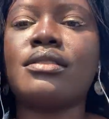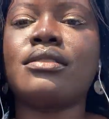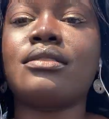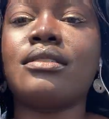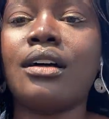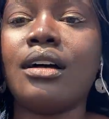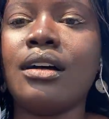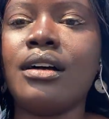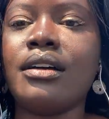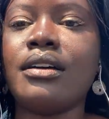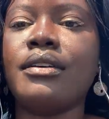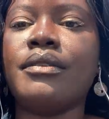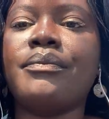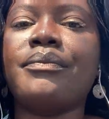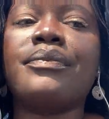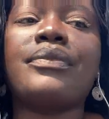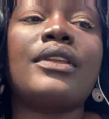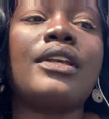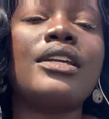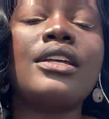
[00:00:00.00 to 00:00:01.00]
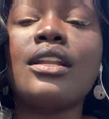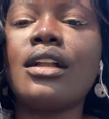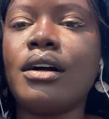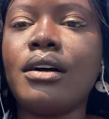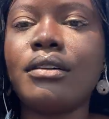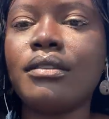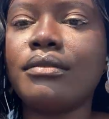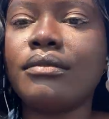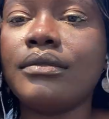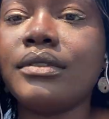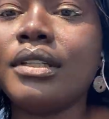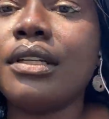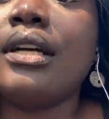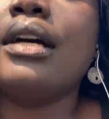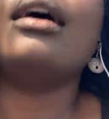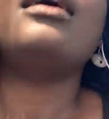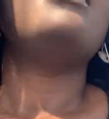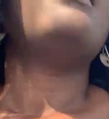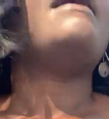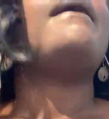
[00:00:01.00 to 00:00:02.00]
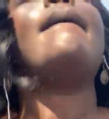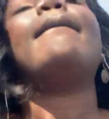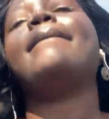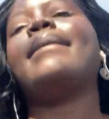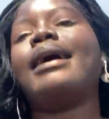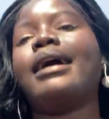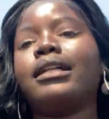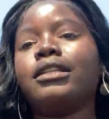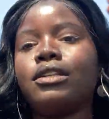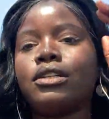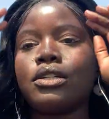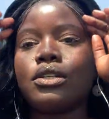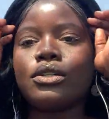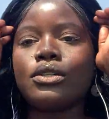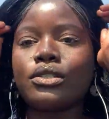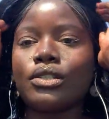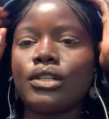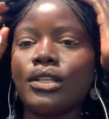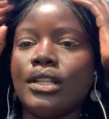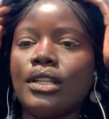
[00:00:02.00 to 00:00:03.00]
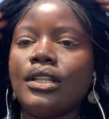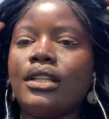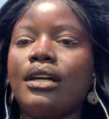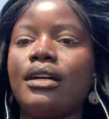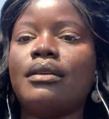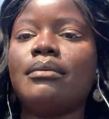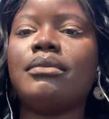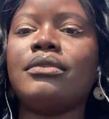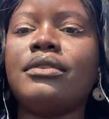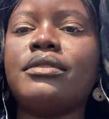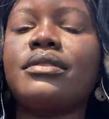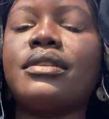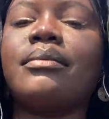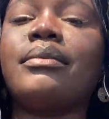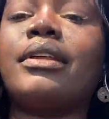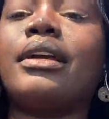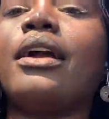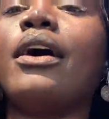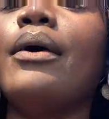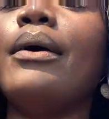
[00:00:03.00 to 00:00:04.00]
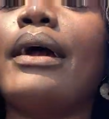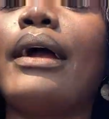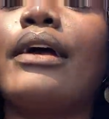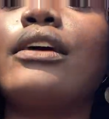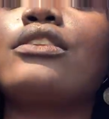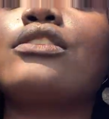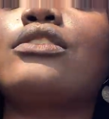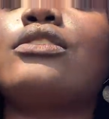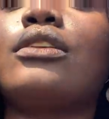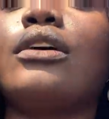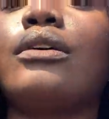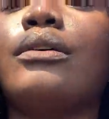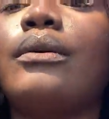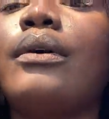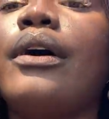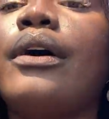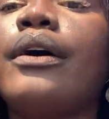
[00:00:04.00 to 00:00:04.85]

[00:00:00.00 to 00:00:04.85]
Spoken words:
is not, you know, bad girls club or something. Okay, so